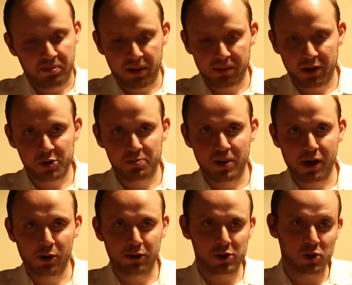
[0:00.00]
pretty much
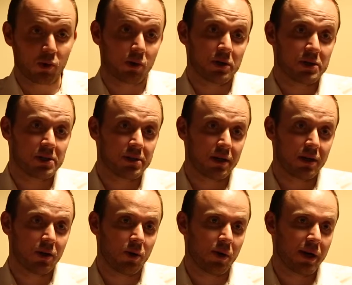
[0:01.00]
bet on this horse,
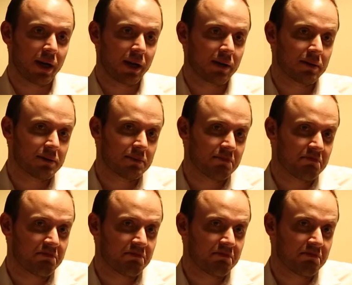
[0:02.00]
not knowing